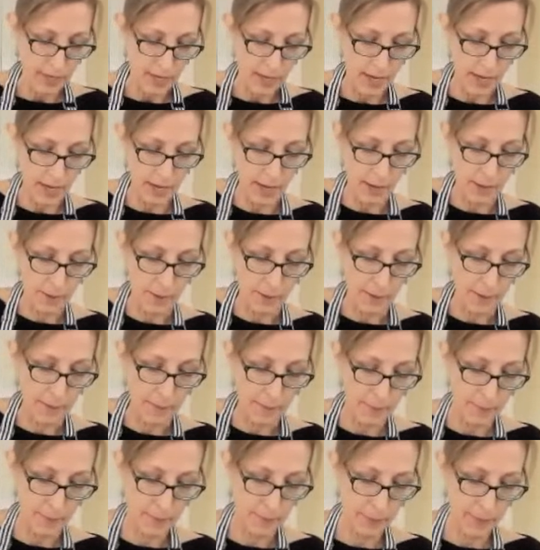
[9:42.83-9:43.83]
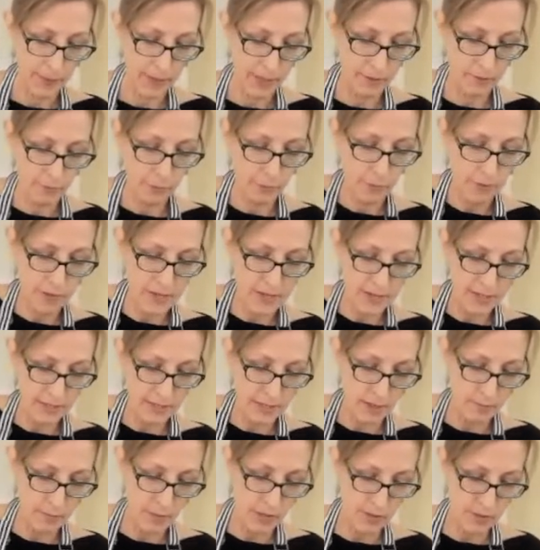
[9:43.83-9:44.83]
But for this,
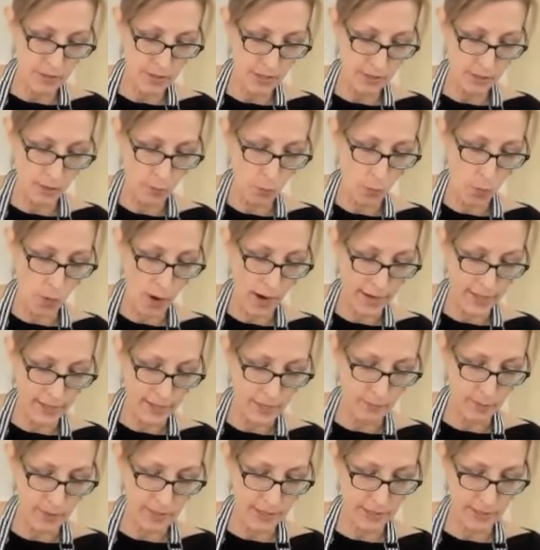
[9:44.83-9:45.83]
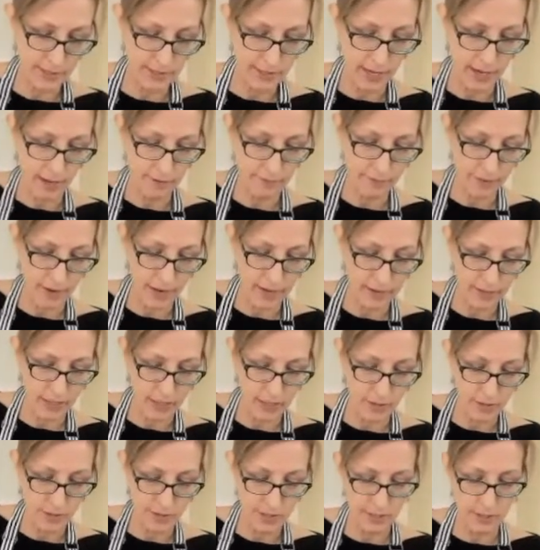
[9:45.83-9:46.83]
I'm using the white because I find that
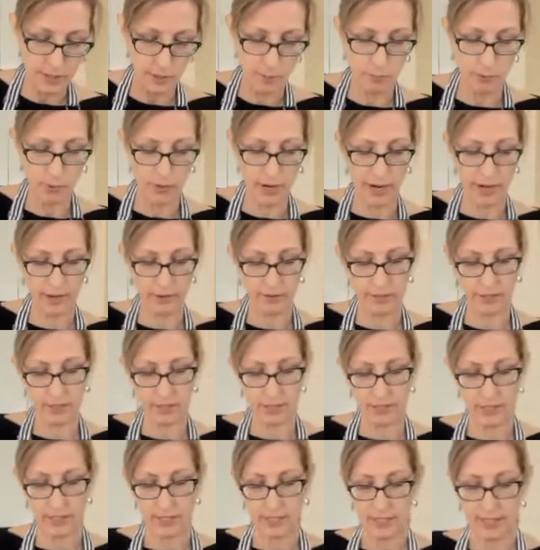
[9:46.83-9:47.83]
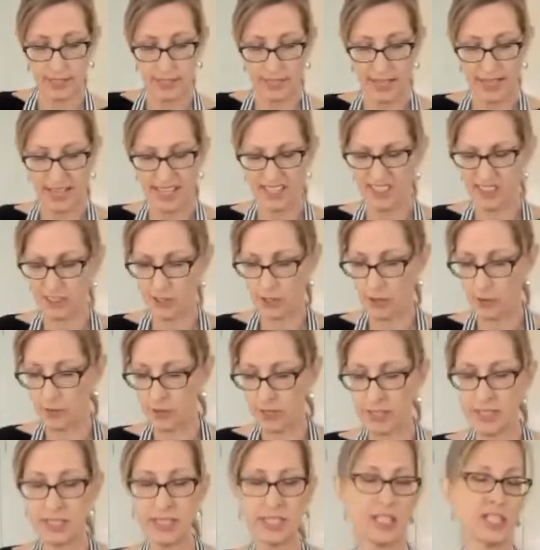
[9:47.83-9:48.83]
using the brown, I don't know,
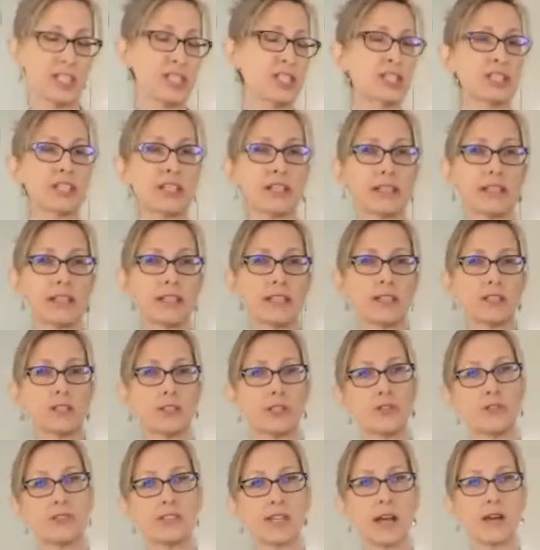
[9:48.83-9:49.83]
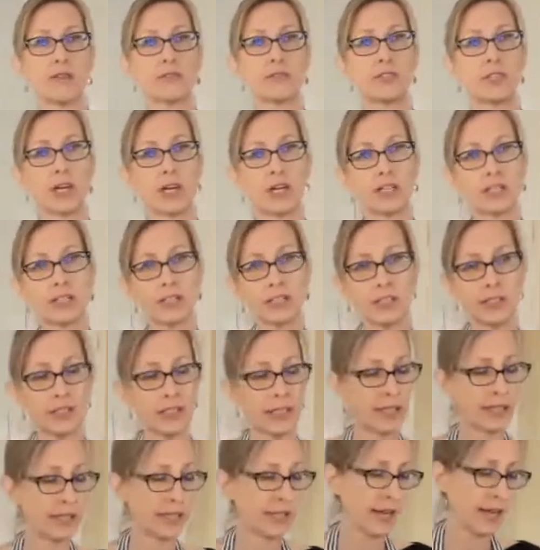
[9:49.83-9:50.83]
the dish just turns out darker
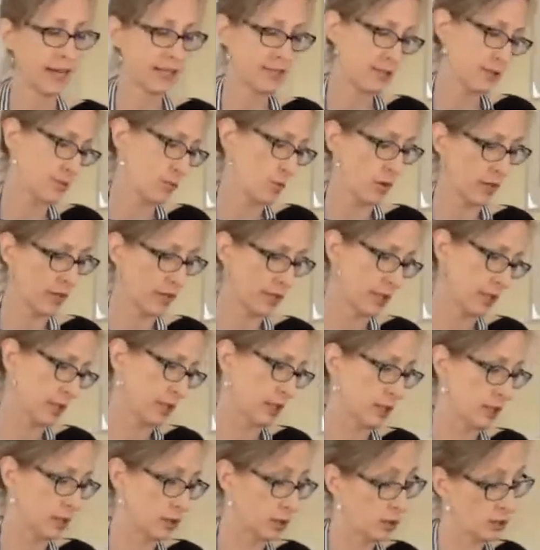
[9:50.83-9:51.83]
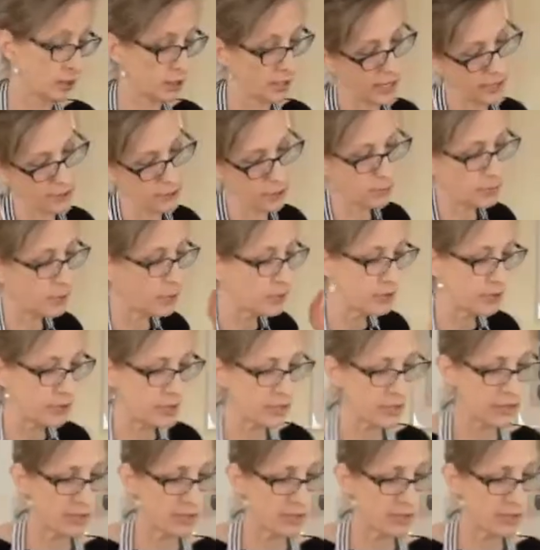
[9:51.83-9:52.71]
and I just wanted it a little lighter, but you can